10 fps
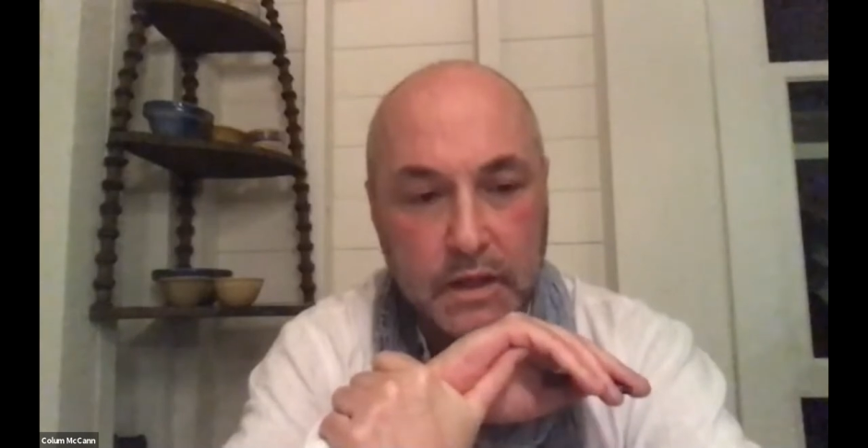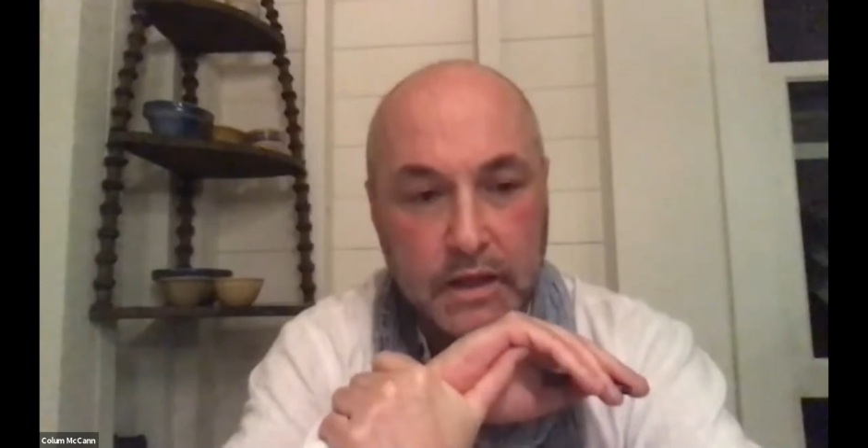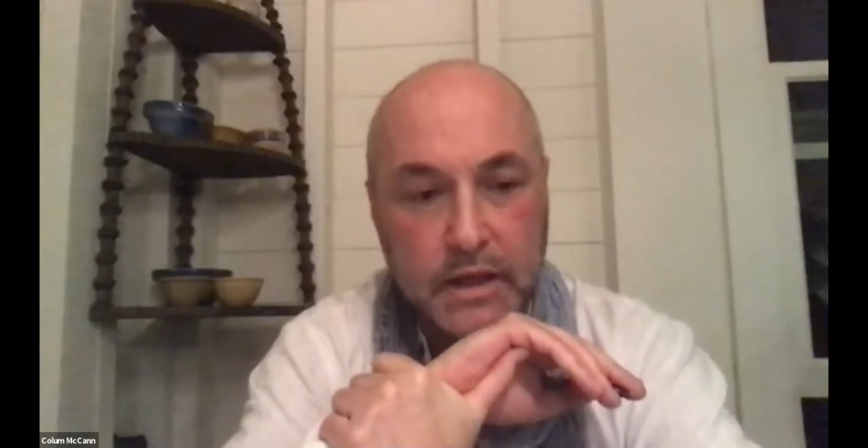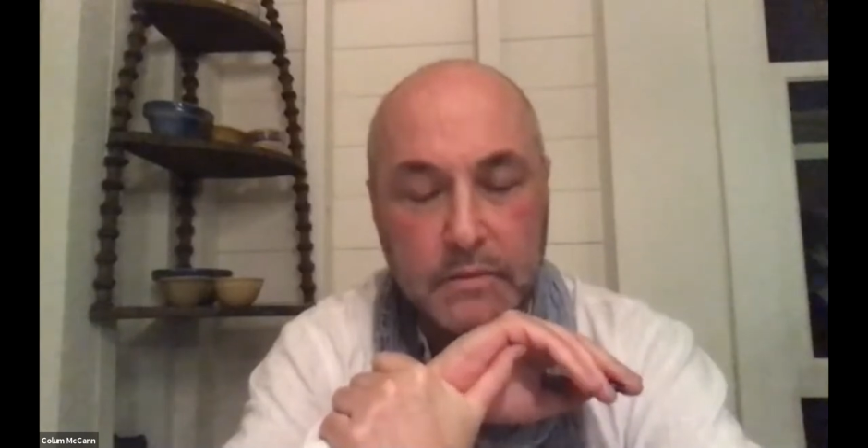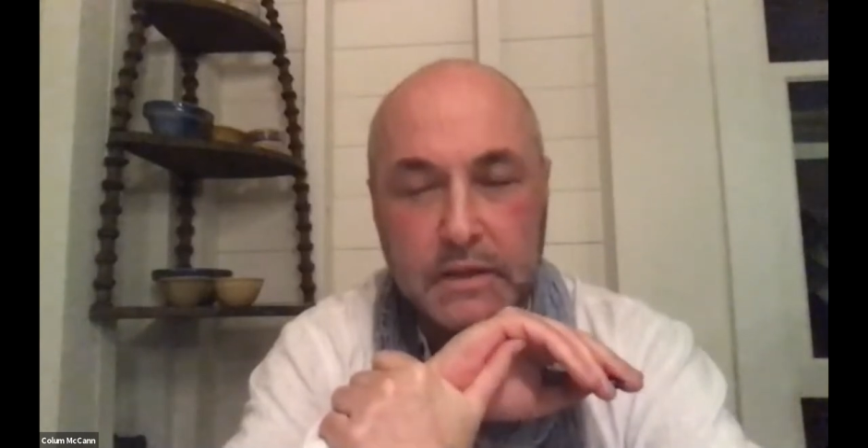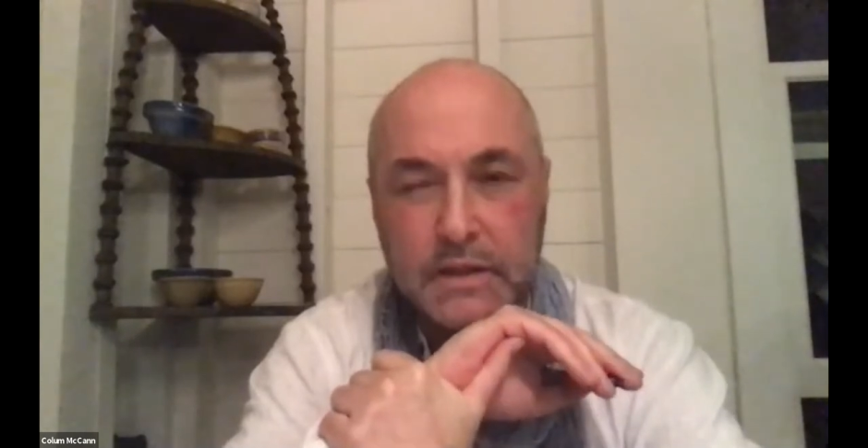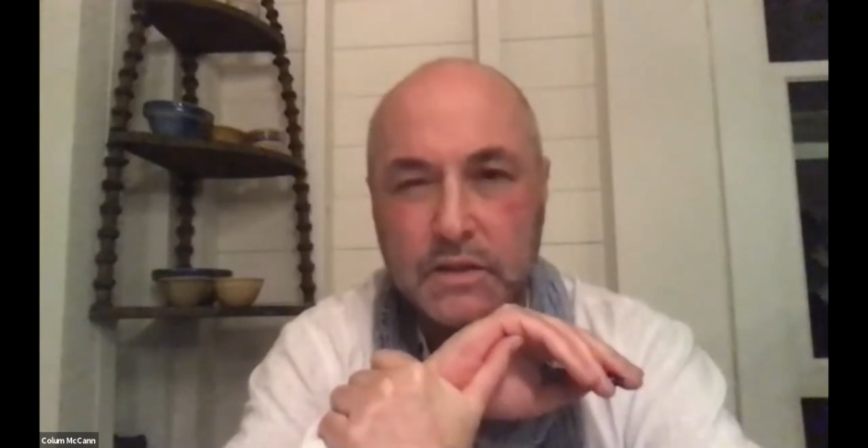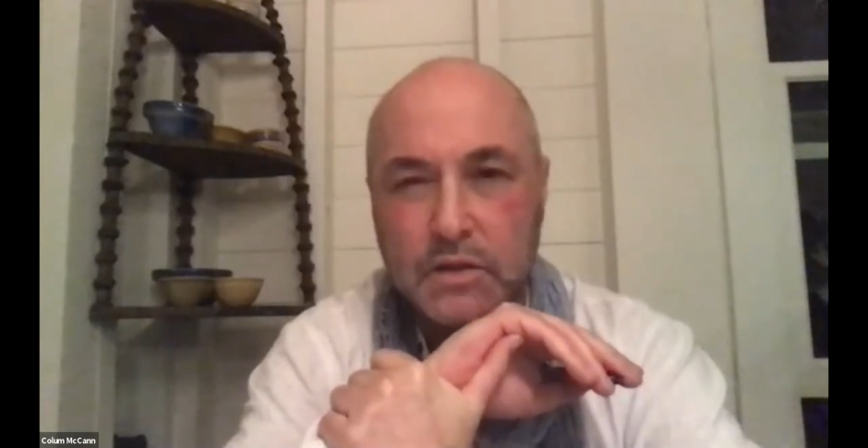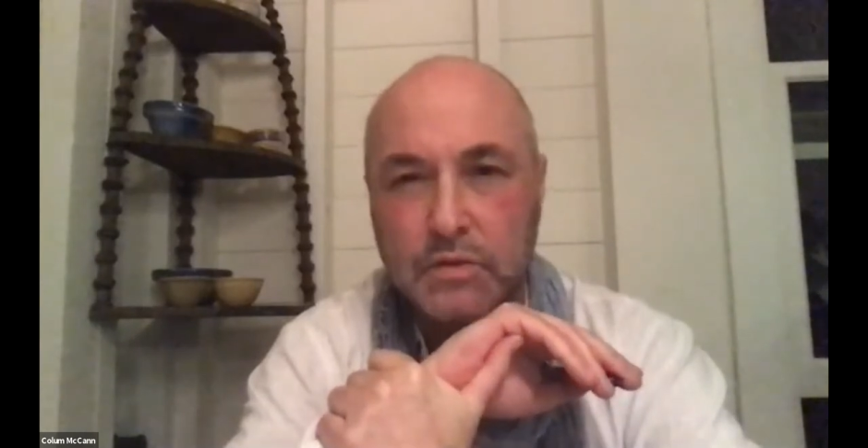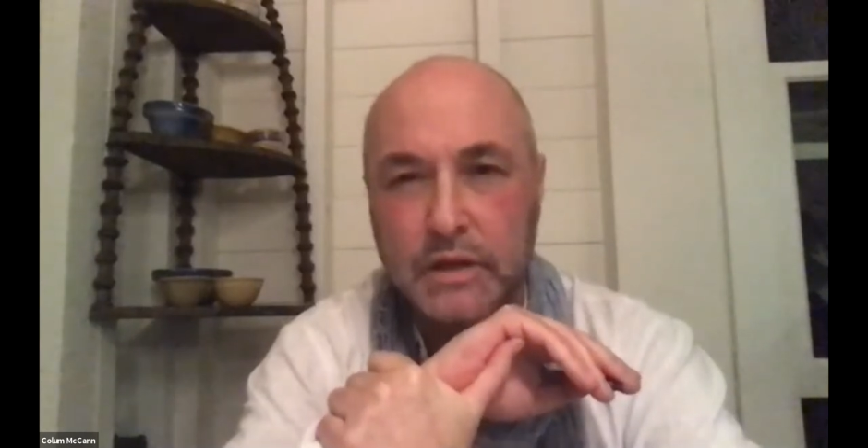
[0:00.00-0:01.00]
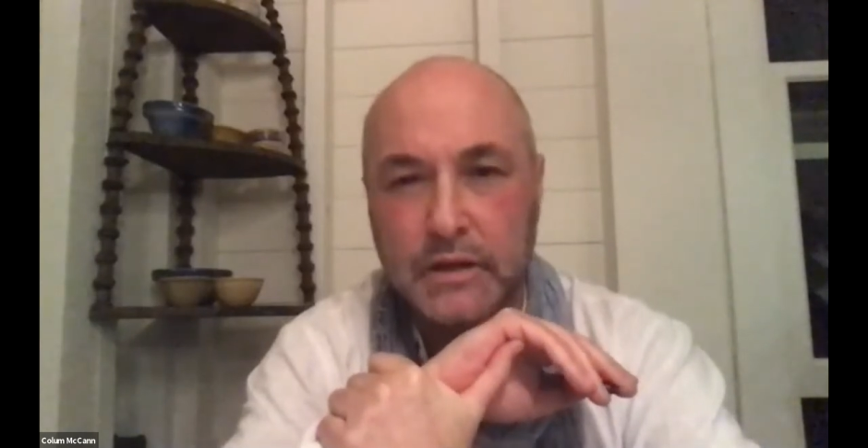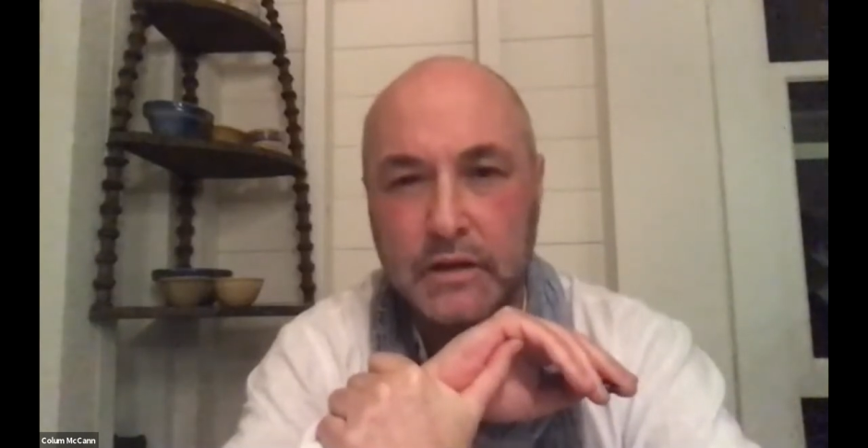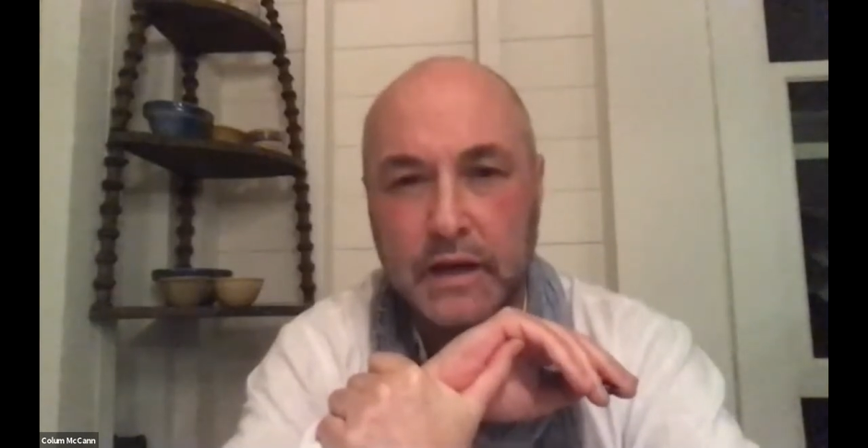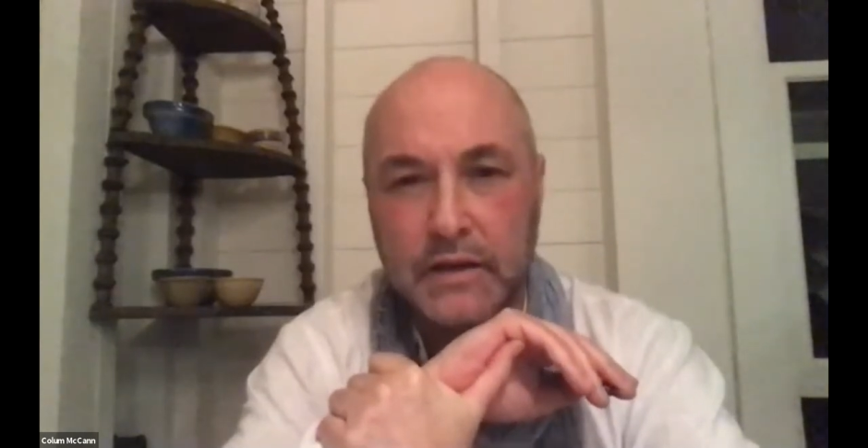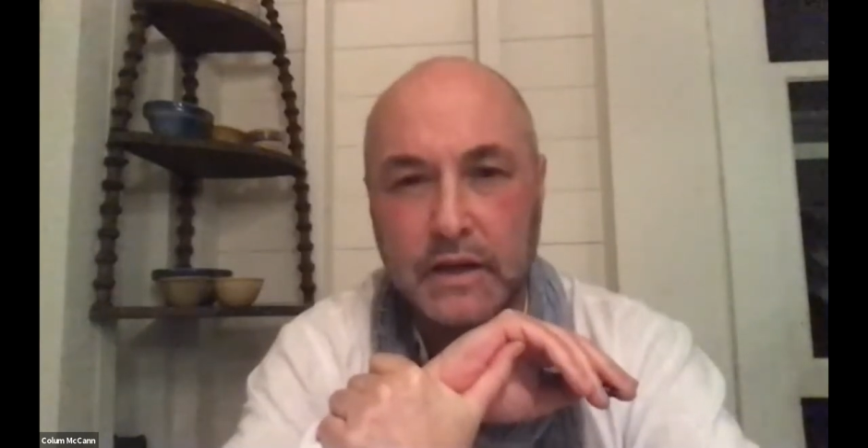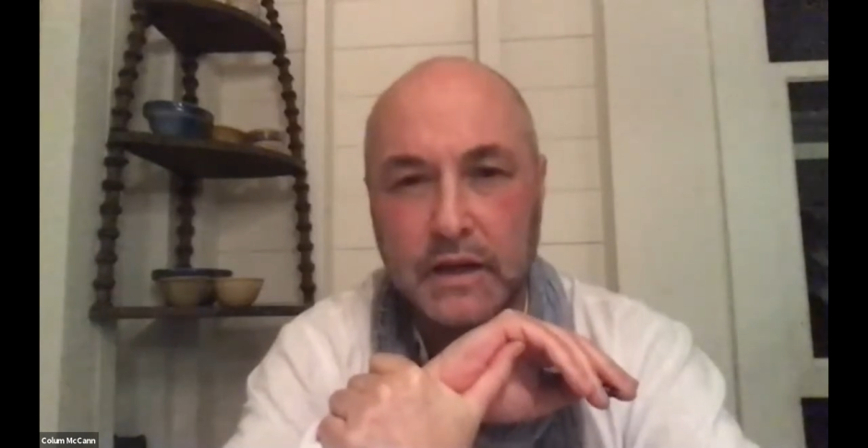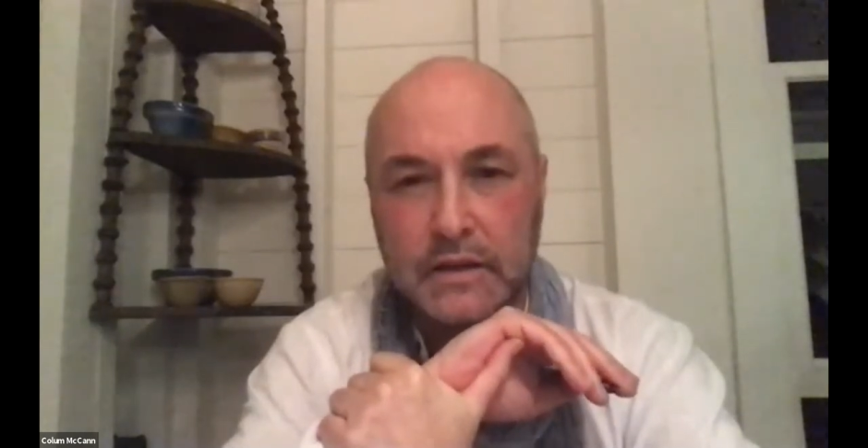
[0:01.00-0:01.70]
his career and